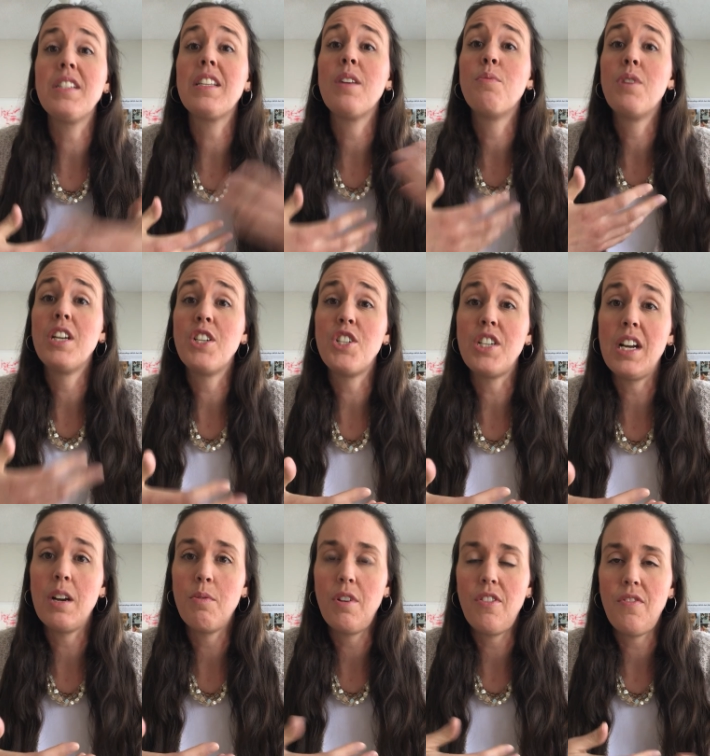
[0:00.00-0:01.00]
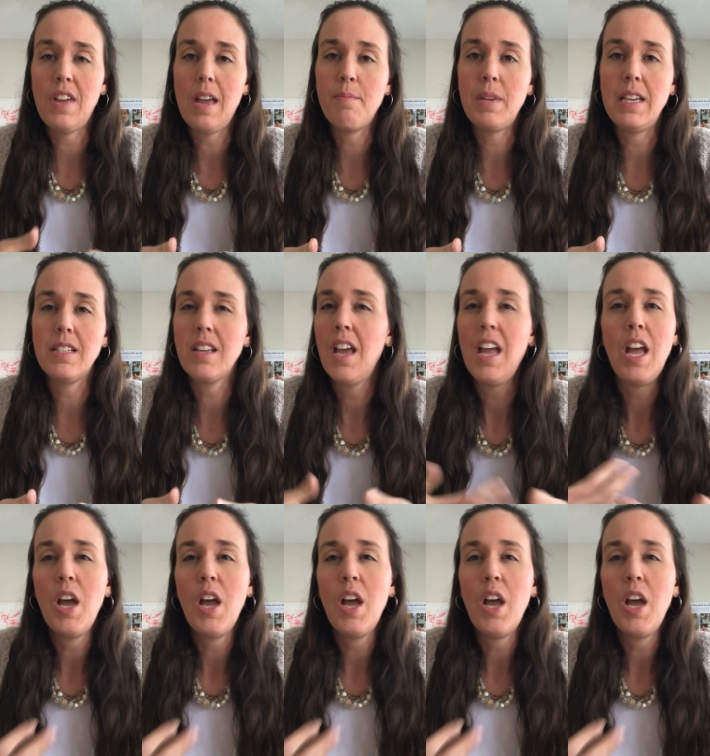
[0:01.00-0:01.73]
this I want to share with families.